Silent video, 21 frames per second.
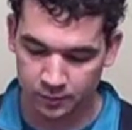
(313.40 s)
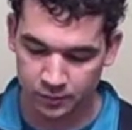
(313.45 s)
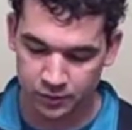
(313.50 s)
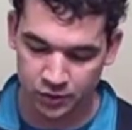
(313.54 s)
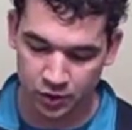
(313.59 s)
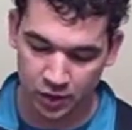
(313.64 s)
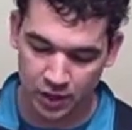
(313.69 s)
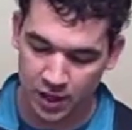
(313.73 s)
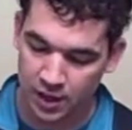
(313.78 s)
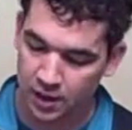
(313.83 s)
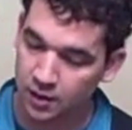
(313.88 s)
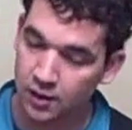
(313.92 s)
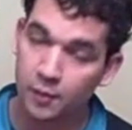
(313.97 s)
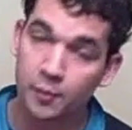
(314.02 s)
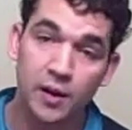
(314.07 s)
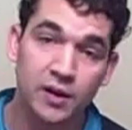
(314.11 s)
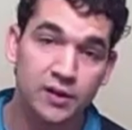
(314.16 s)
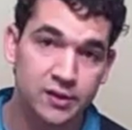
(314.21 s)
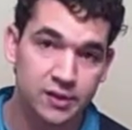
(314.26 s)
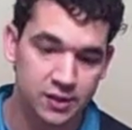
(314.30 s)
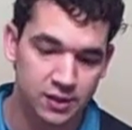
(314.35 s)
So I got
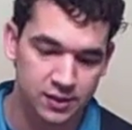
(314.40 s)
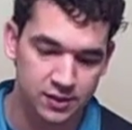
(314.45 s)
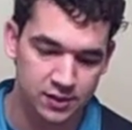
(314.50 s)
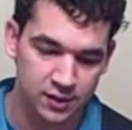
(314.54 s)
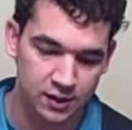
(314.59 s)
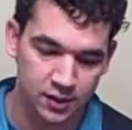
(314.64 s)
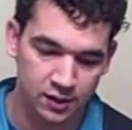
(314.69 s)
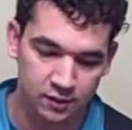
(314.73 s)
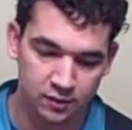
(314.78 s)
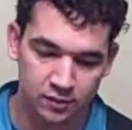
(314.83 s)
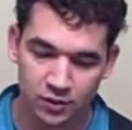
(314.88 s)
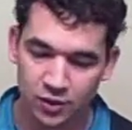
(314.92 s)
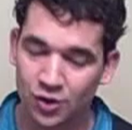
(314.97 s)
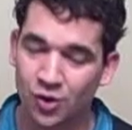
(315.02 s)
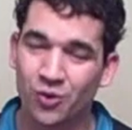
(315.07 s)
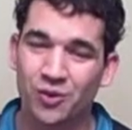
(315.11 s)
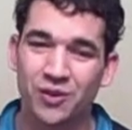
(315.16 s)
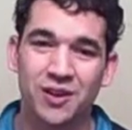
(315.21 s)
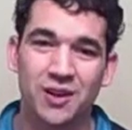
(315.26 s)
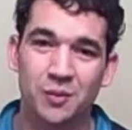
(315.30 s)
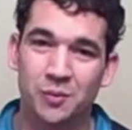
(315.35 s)
about 16. You
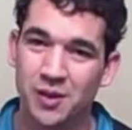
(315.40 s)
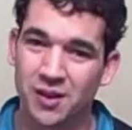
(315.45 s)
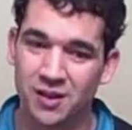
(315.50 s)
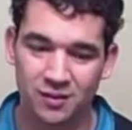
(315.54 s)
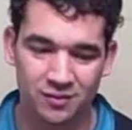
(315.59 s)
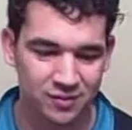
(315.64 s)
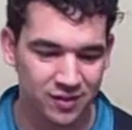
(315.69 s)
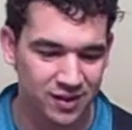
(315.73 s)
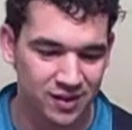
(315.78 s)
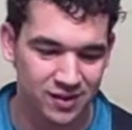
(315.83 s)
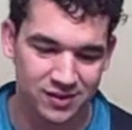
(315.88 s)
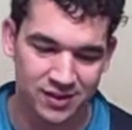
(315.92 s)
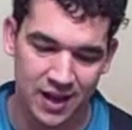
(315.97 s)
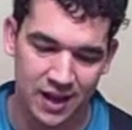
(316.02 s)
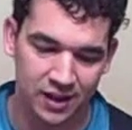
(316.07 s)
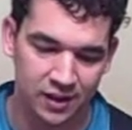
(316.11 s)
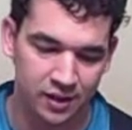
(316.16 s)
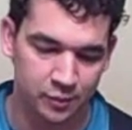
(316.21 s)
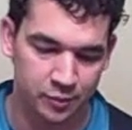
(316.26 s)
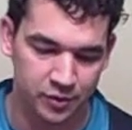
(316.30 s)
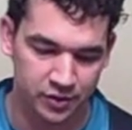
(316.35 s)
don't need to be
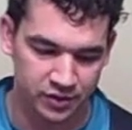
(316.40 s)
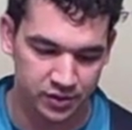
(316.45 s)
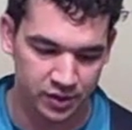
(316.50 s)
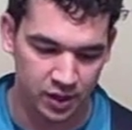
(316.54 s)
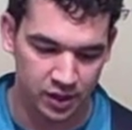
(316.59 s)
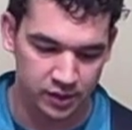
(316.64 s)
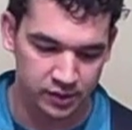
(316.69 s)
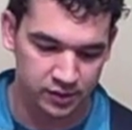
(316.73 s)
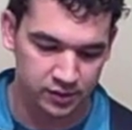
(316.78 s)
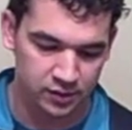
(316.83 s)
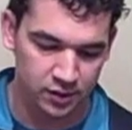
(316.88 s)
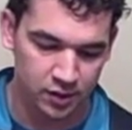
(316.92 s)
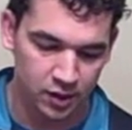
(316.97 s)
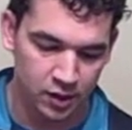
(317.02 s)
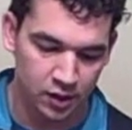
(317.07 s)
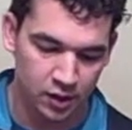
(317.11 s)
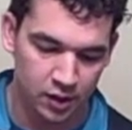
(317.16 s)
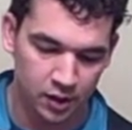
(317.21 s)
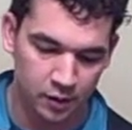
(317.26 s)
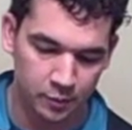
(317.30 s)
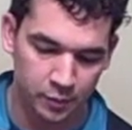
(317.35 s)
exactly precise,
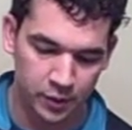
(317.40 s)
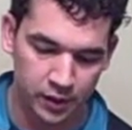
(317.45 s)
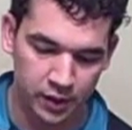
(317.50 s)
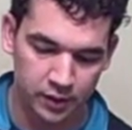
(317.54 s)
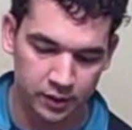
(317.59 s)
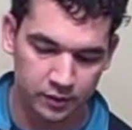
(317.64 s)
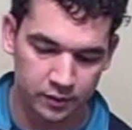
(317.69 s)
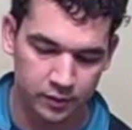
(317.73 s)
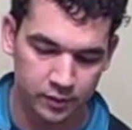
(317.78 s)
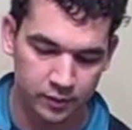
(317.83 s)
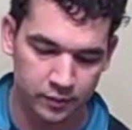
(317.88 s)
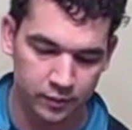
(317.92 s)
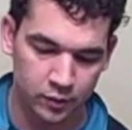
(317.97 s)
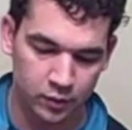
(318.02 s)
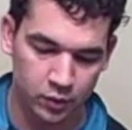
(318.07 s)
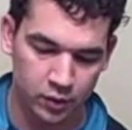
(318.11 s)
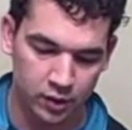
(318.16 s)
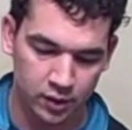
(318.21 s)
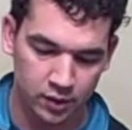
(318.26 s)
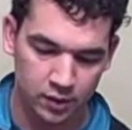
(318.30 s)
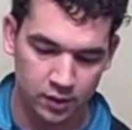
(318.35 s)
but
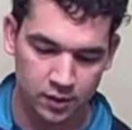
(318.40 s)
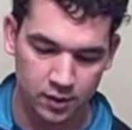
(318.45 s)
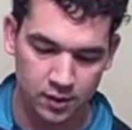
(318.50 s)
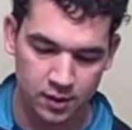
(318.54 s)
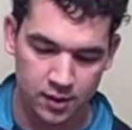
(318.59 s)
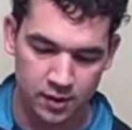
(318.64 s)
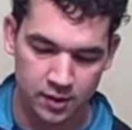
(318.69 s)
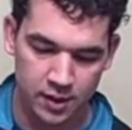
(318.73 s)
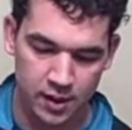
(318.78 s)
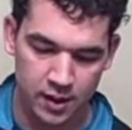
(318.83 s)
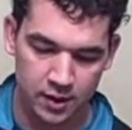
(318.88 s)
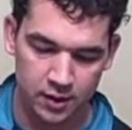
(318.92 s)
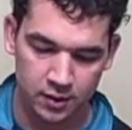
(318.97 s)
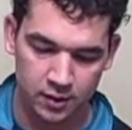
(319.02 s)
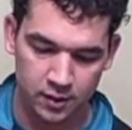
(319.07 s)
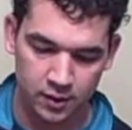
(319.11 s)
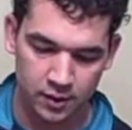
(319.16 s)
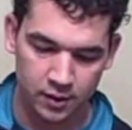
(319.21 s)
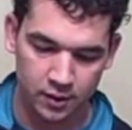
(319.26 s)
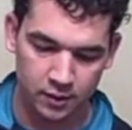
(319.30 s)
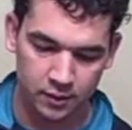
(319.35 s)
we'll get that in
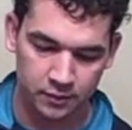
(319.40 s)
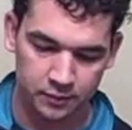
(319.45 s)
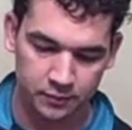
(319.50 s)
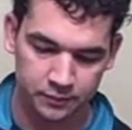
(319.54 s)
there.